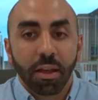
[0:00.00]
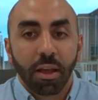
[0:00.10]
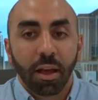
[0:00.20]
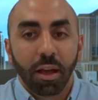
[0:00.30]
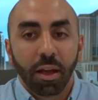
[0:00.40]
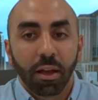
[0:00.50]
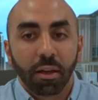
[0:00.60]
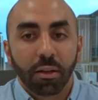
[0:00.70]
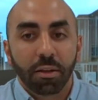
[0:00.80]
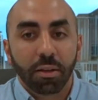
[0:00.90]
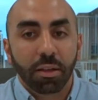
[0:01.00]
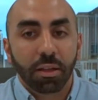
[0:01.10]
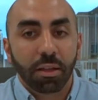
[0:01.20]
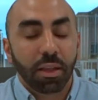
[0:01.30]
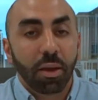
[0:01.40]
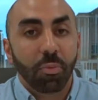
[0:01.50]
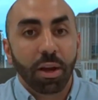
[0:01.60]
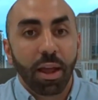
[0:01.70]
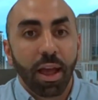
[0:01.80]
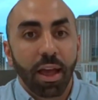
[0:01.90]
they went
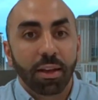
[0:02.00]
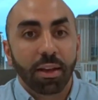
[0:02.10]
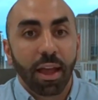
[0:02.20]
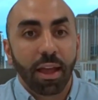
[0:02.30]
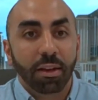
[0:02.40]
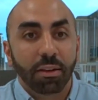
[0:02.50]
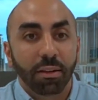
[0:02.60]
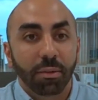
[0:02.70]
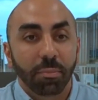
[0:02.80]
ahead and